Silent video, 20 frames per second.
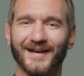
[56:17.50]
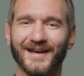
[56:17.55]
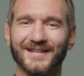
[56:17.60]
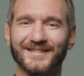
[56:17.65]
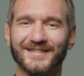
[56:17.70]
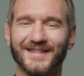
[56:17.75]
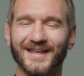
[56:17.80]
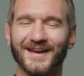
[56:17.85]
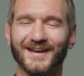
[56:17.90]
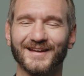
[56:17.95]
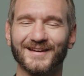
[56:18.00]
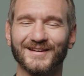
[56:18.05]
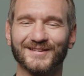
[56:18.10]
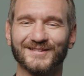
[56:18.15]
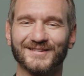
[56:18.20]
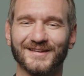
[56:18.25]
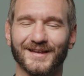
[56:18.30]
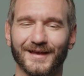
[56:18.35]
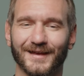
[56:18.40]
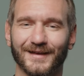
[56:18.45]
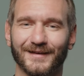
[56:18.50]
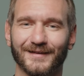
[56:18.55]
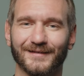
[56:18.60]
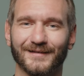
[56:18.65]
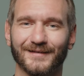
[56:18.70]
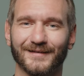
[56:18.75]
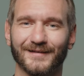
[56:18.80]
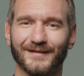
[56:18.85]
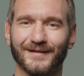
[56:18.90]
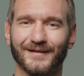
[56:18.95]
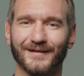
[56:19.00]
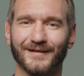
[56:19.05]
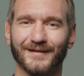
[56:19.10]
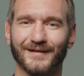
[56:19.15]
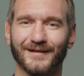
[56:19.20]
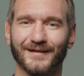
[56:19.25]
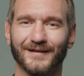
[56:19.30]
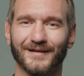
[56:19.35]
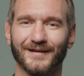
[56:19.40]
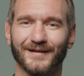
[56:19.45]
And they're going to say,
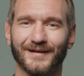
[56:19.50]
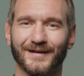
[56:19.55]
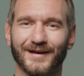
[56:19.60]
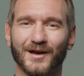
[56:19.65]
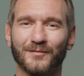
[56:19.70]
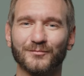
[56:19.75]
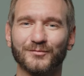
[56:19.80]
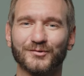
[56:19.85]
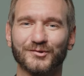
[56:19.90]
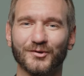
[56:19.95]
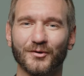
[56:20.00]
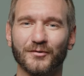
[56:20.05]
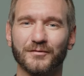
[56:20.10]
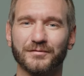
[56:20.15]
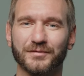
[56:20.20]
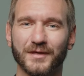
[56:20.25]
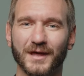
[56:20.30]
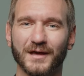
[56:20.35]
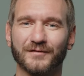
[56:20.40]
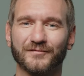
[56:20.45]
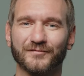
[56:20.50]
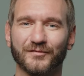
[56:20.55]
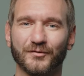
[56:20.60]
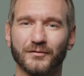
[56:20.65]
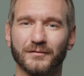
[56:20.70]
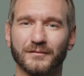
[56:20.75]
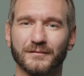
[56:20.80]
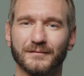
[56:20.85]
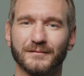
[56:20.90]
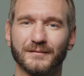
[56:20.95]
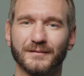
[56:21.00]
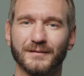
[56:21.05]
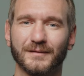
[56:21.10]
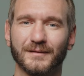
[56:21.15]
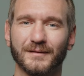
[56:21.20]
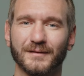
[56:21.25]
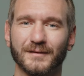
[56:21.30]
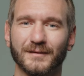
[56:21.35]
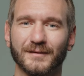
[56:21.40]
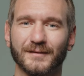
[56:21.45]
I'm so thankful
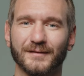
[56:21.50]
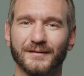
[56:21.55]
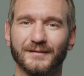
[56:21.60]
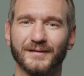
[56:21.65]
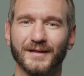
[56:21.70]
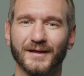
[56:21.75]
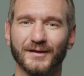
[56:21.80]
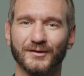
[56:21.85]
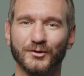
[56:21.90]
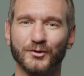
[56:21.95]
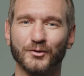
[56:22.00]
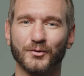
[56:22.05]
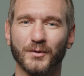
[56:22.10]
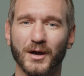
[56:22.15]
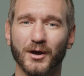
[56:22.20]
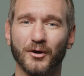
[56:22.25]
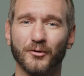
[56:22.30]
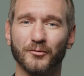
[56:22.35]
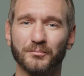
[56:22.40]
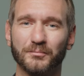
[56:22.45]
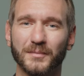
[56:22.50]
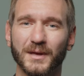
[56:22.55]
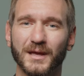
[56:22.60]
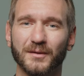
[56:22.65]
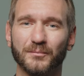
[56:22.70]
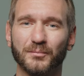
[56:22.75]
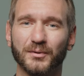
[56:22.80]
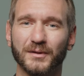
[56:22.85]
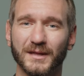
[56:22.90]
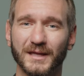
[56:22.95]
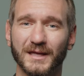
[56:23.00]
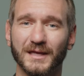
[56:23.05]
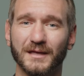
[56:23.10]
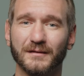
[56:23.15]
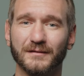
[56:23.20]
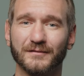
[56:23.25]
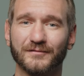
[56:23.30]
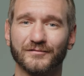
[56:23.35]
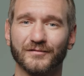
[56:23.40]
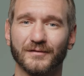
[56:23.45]
that you helped me
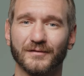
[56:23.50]
believe